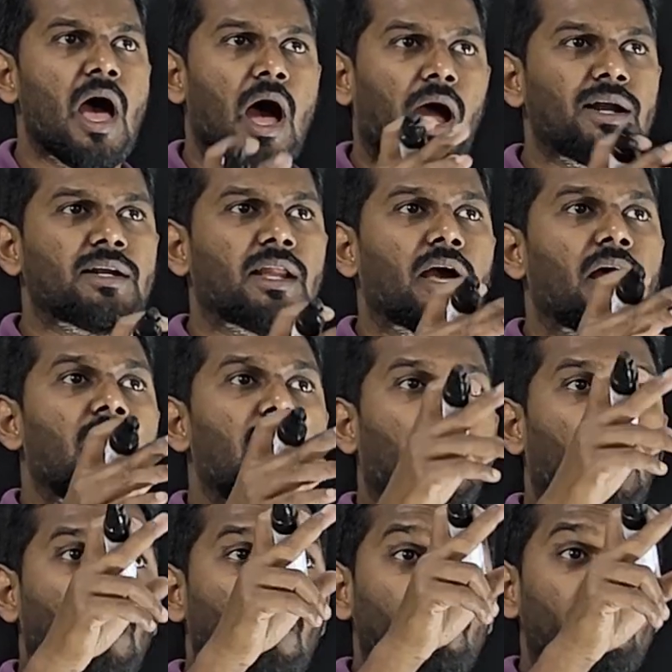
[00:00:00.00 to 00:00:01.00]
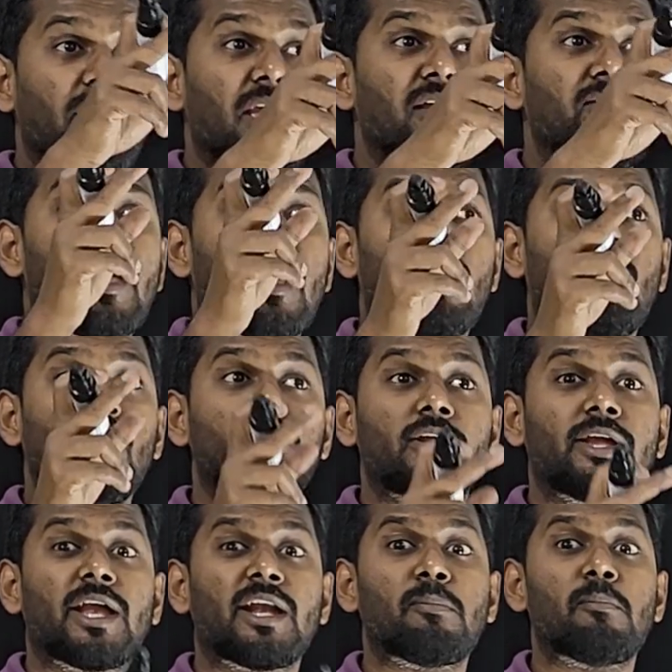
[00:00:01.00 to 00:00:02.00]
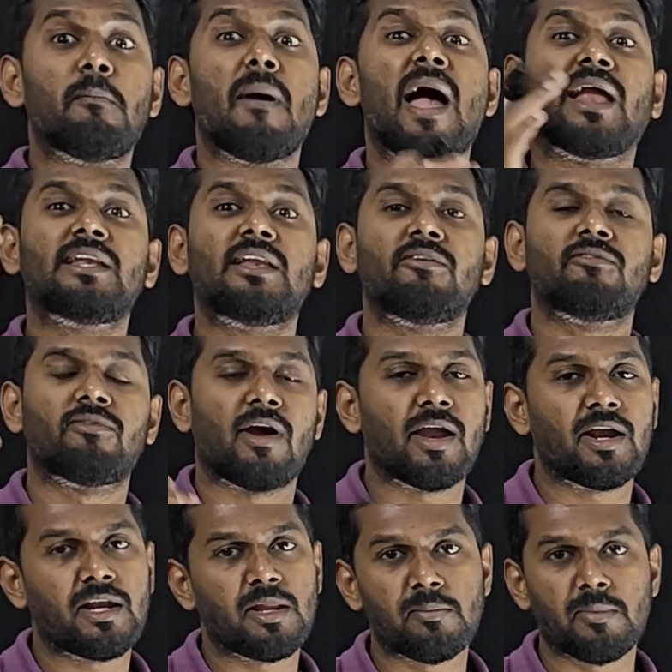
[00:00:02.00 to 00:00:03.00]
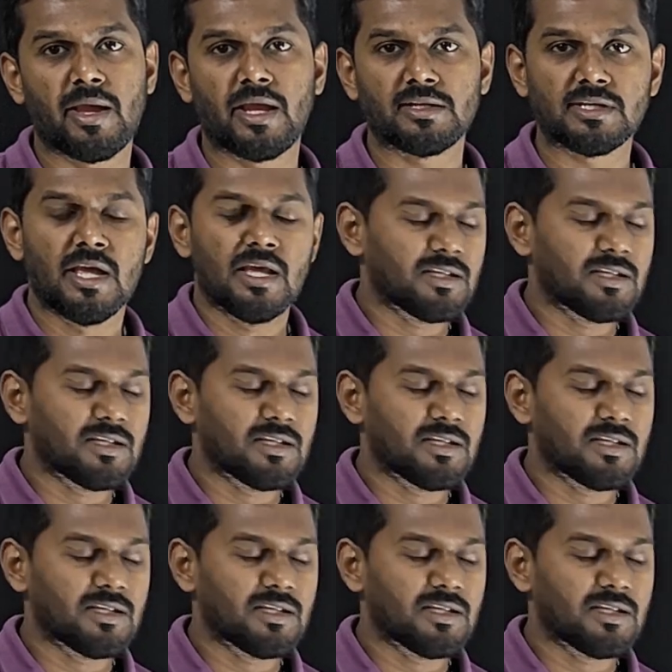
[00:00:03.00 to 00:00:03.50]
and where we are going to get magnified image.